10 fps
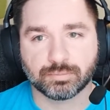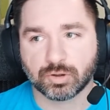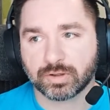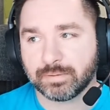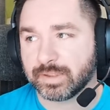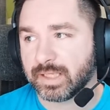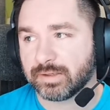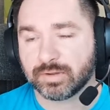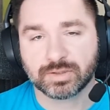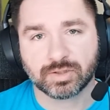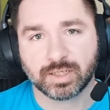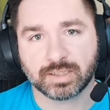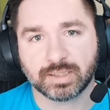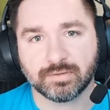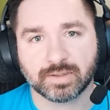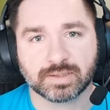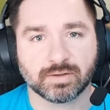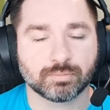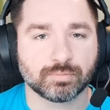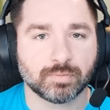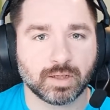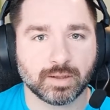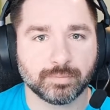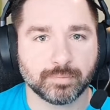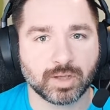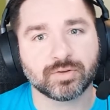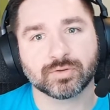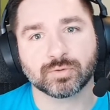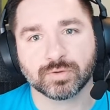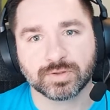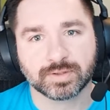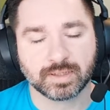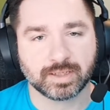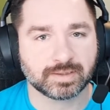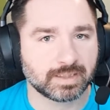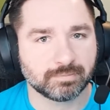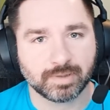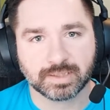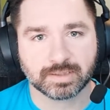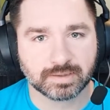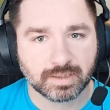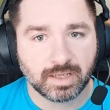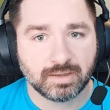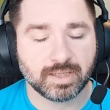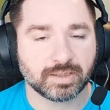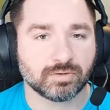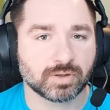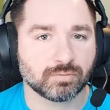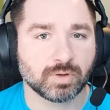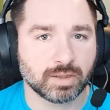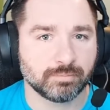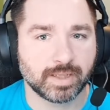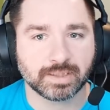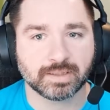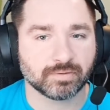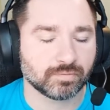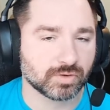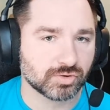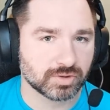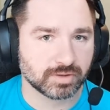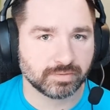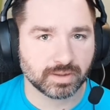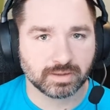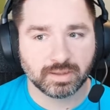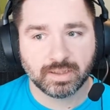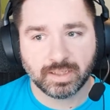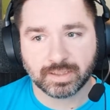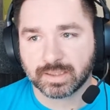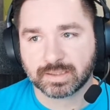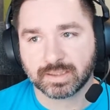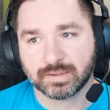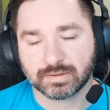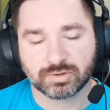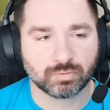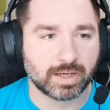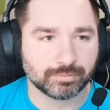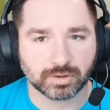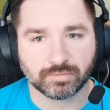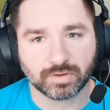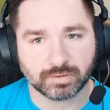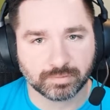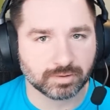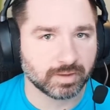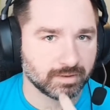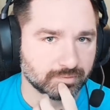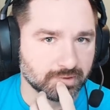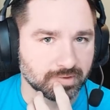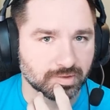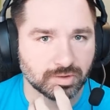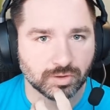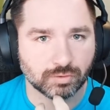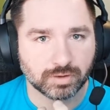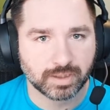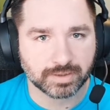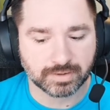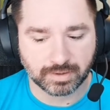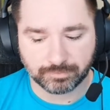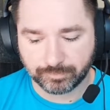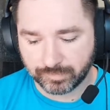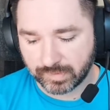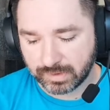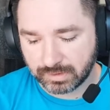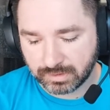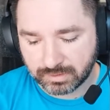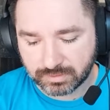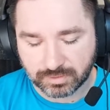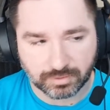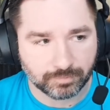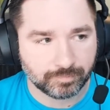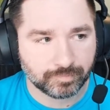programming language and even some other tools like databases that you can run many different versions of it, and it can swap your environment around and utilize them. So